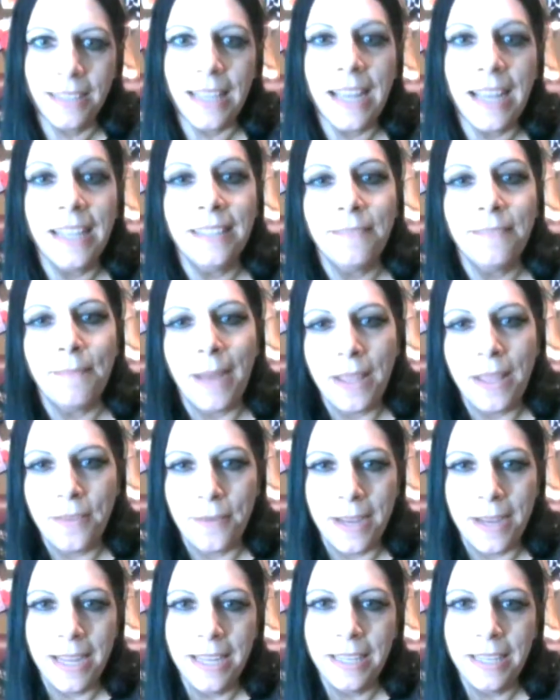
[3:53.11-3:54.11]
And by the
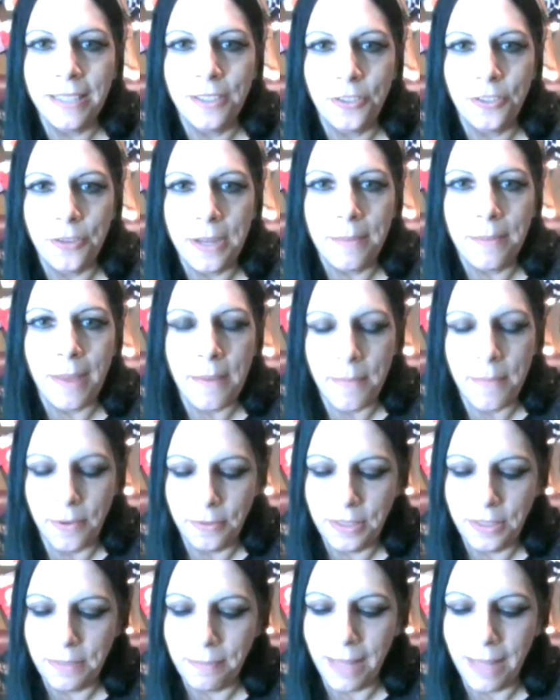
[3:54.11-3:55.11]
way, enjoying my
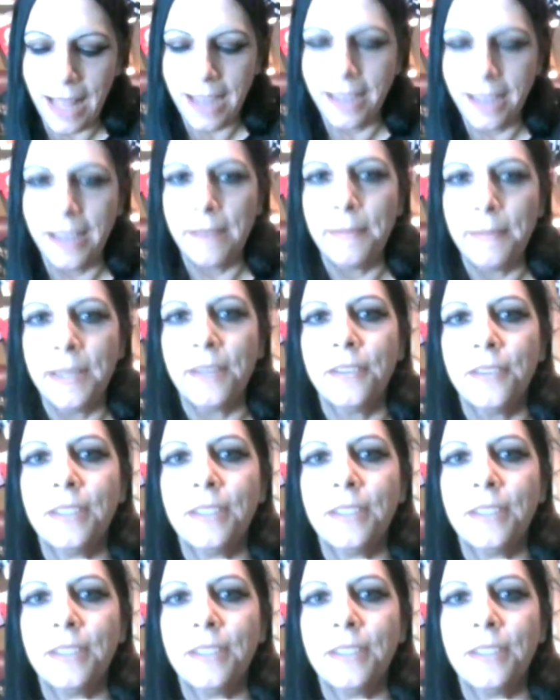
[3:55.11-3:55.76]
Bones and Black cup here.